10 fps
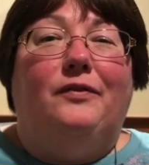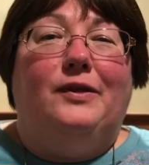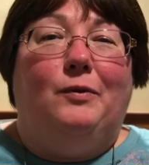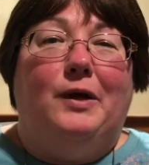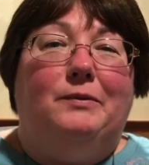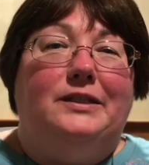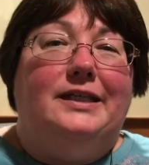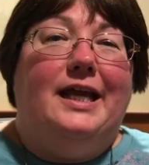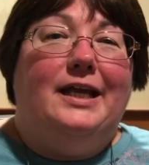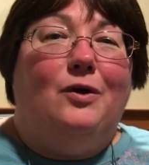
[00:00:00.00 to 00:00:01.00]
They were able to
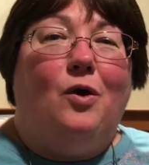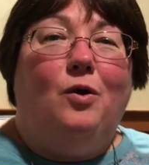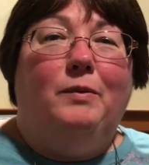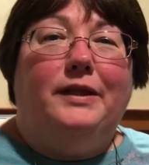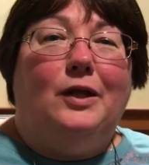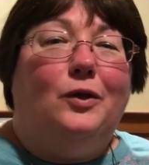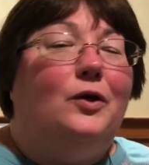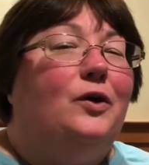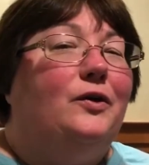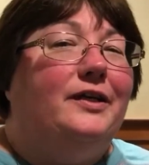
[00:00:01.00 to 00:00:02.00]
take it home, and they
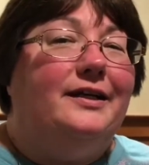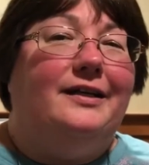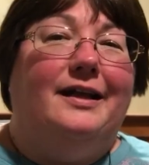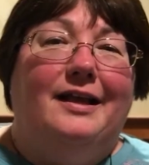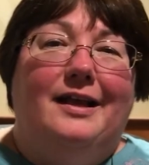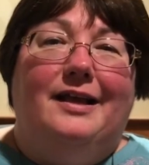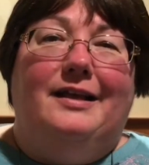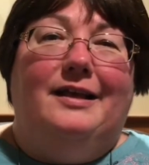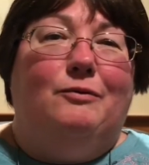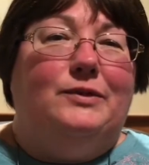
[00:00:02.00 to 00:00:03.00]
learned, and
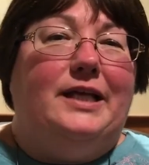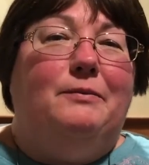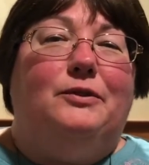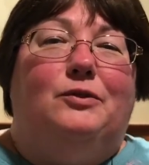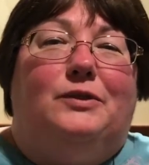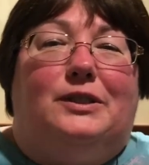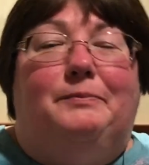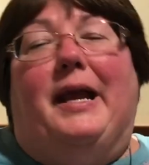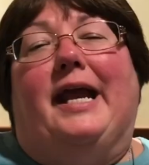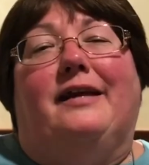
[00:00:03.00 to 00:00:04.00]
it was able to
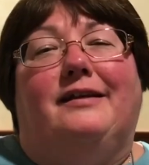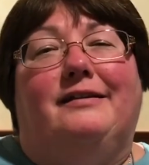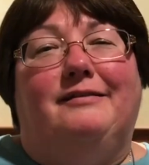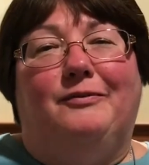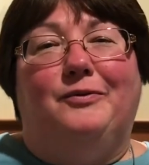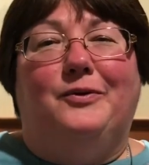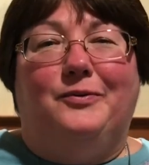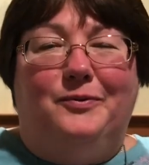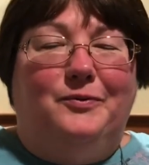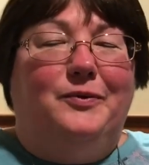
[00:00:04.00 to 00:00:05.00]
expand, and
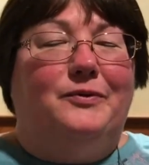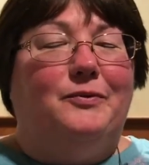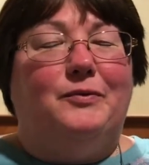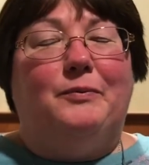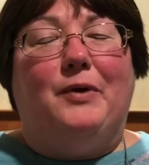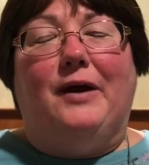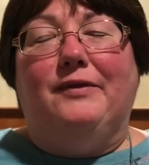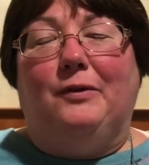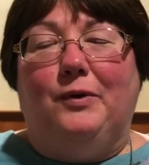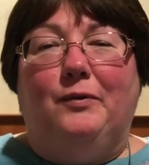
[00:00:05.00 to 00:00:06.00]
we're proud
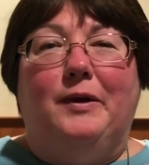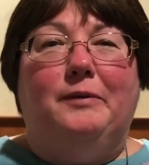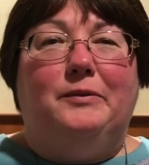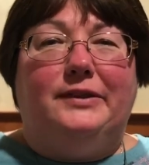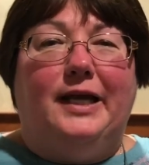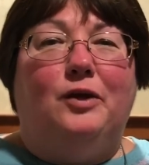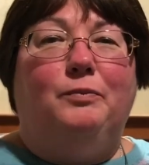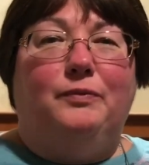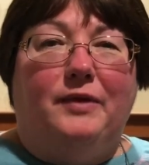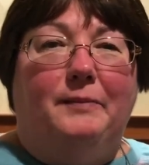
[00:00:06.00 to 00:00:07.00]
that we were able to help
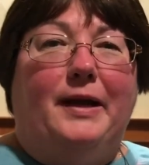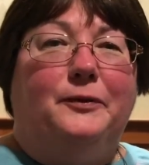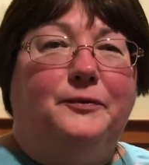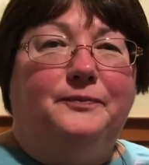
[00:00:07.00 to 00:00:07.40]
them out.